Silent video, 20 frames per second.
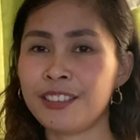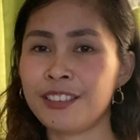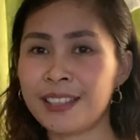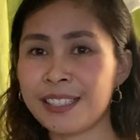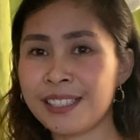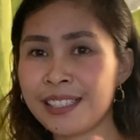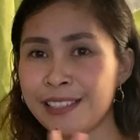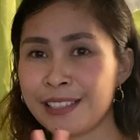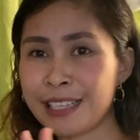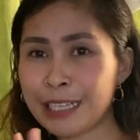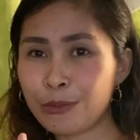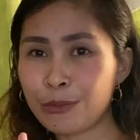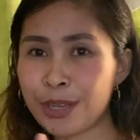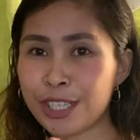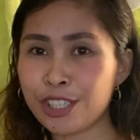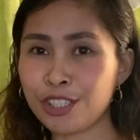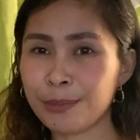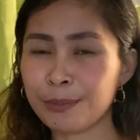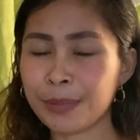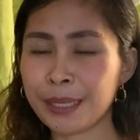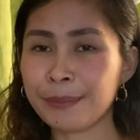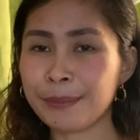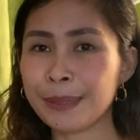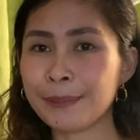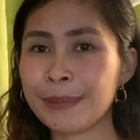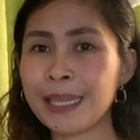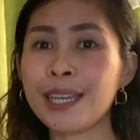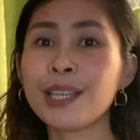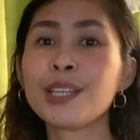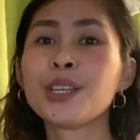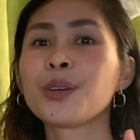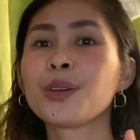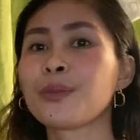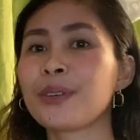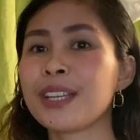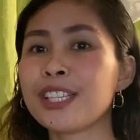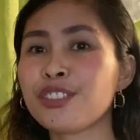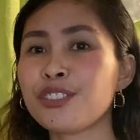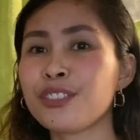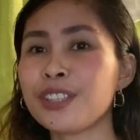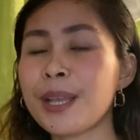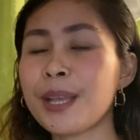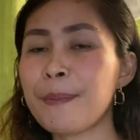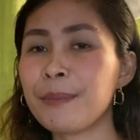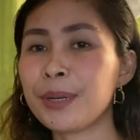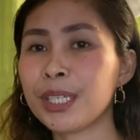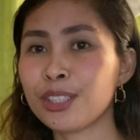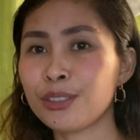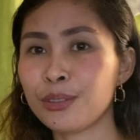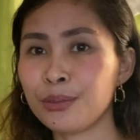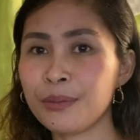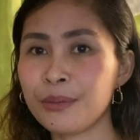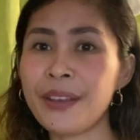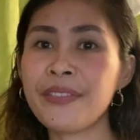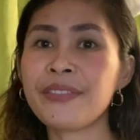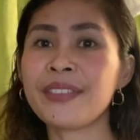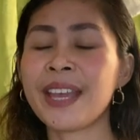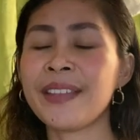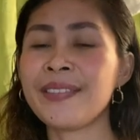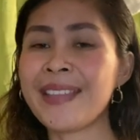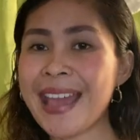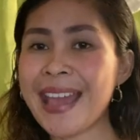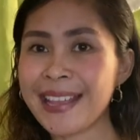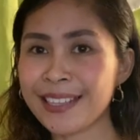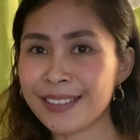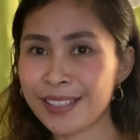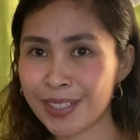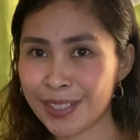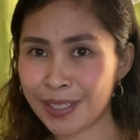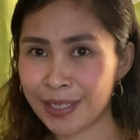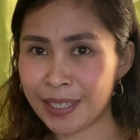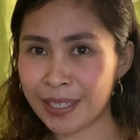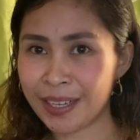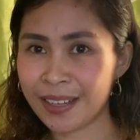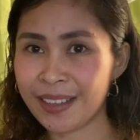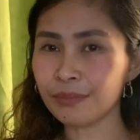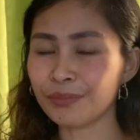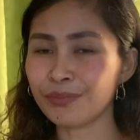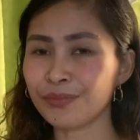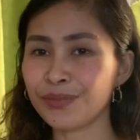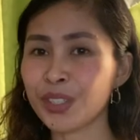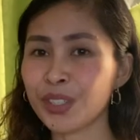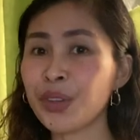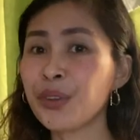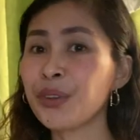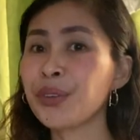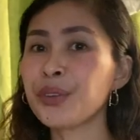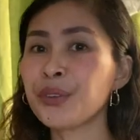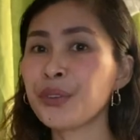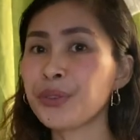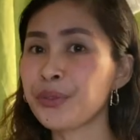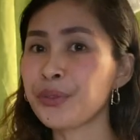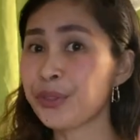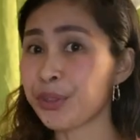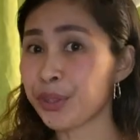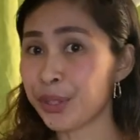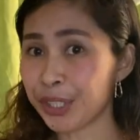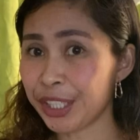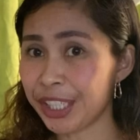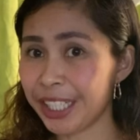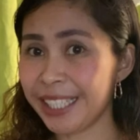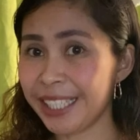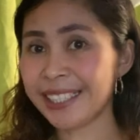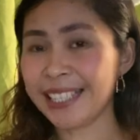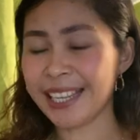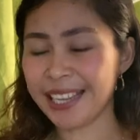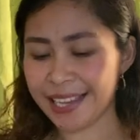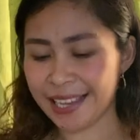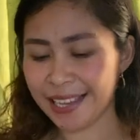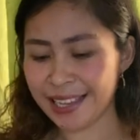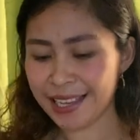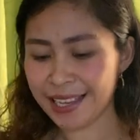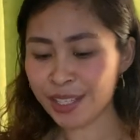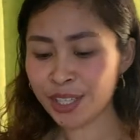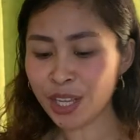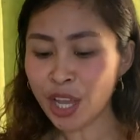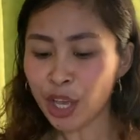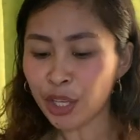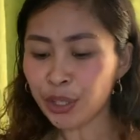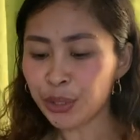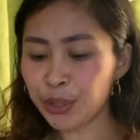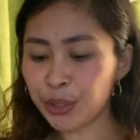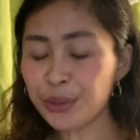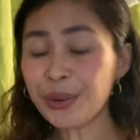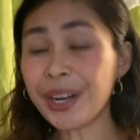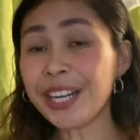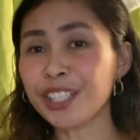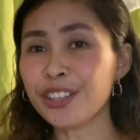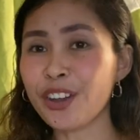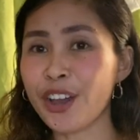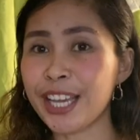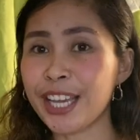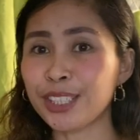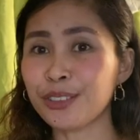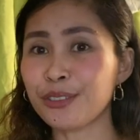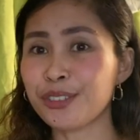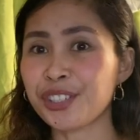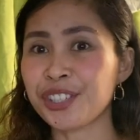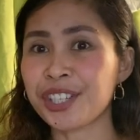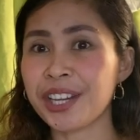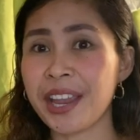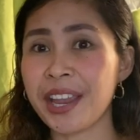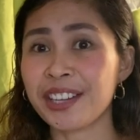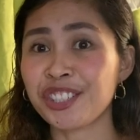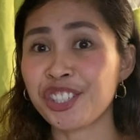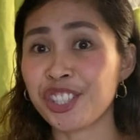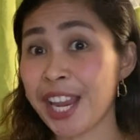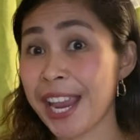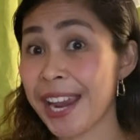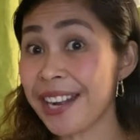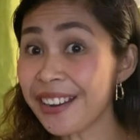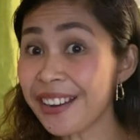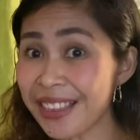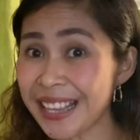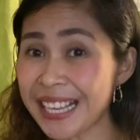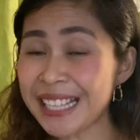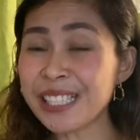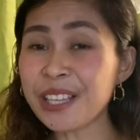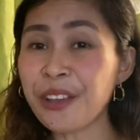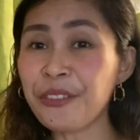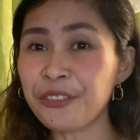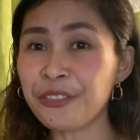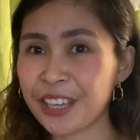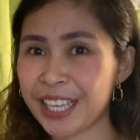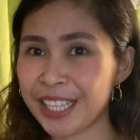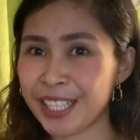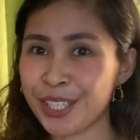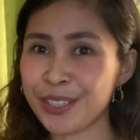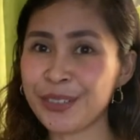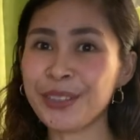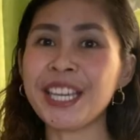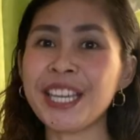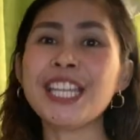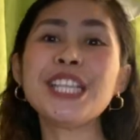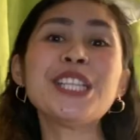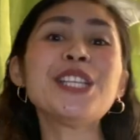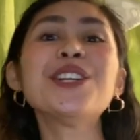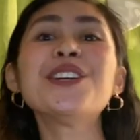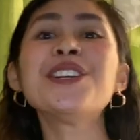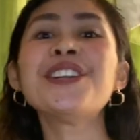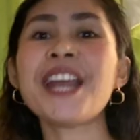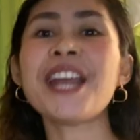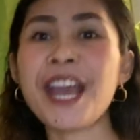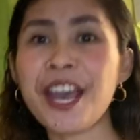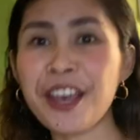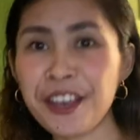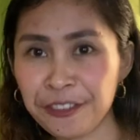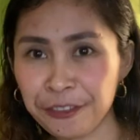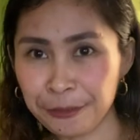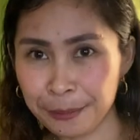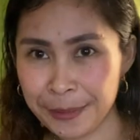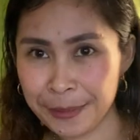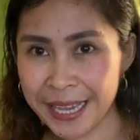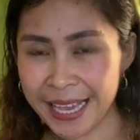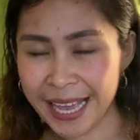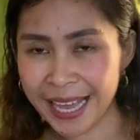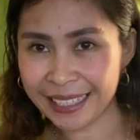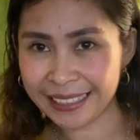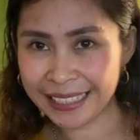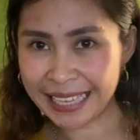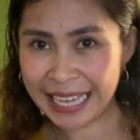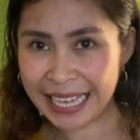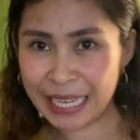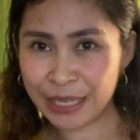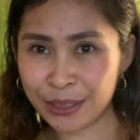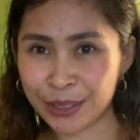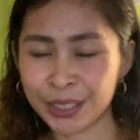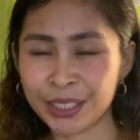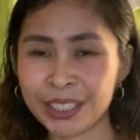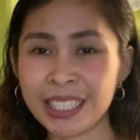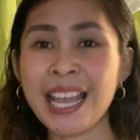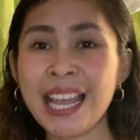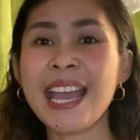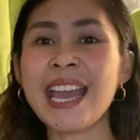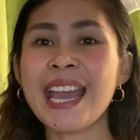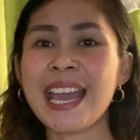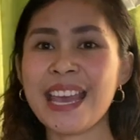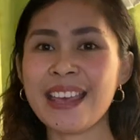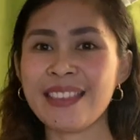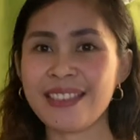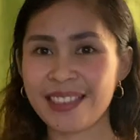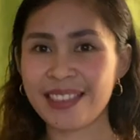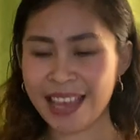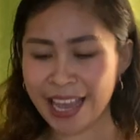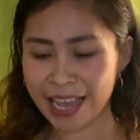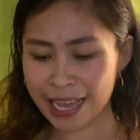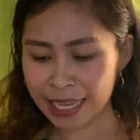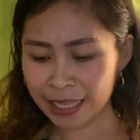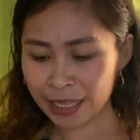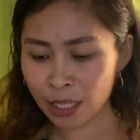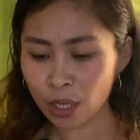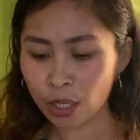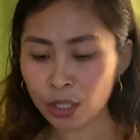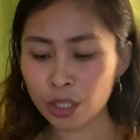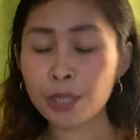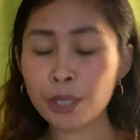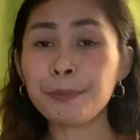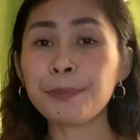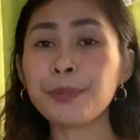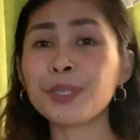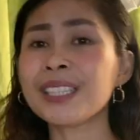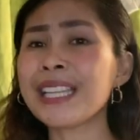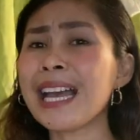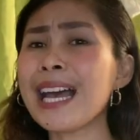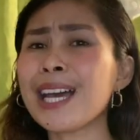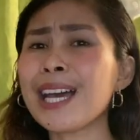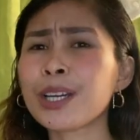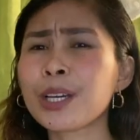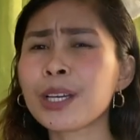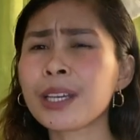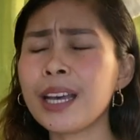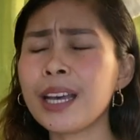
this is the question, blah, blah, blah. Question number 2 and then answer. Third is, you are going to share this video in your FB account. And then, you put a